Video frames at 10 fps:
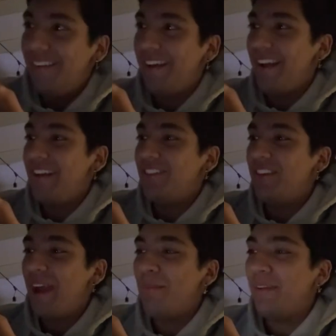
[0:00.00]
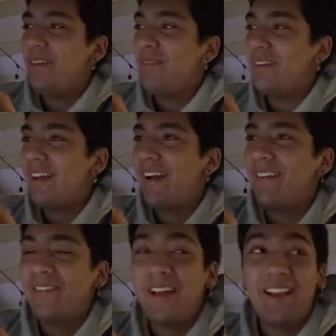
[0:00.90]
Like I just can't believe it, kind
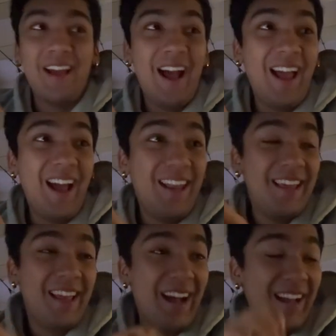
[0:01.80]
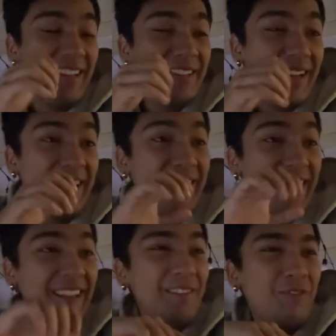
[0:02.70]
of. Like I like I I
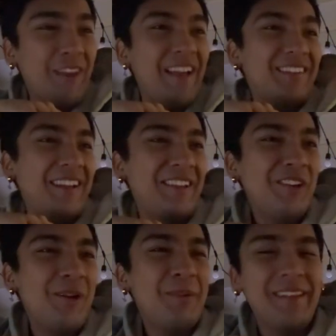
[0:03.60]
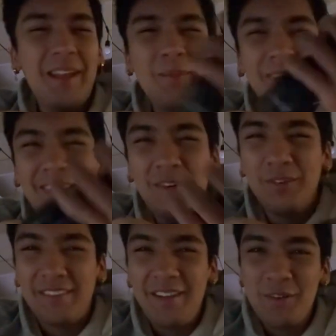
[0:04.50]
get the flashlight, you know. I'm like, damn, it's little
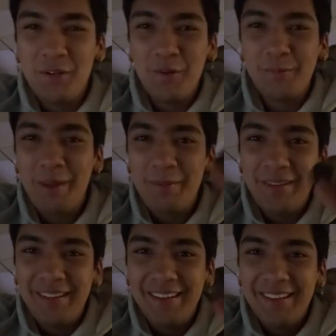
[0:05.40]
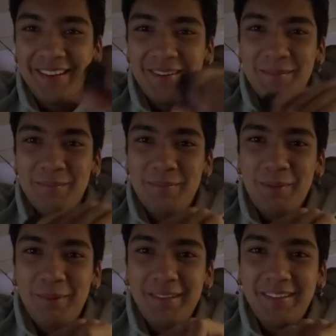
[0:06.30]
as hell, you know. Maybe,
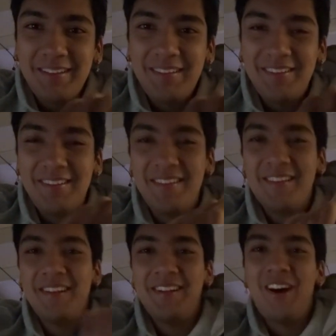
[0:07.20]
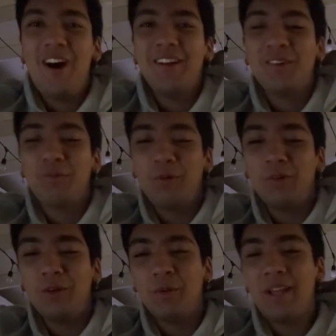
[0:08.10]
maybe they didn't. Oh, the
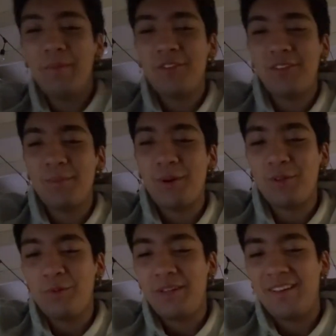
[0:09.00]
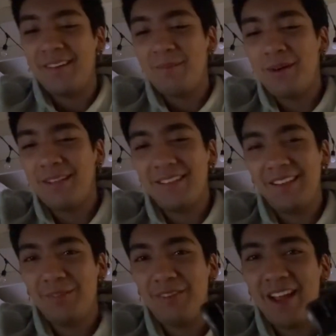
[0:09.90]
the recap is just about the week. But
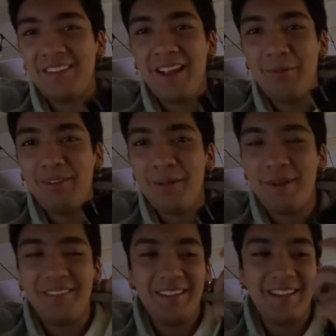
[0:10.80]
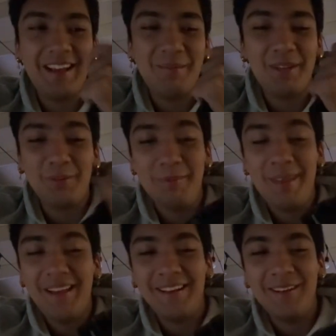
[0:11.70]
this flashlight, every time I see it, it kind of makes me
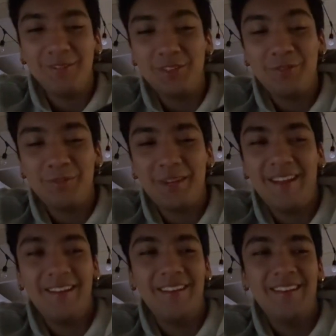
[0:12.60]
mad now, just from that.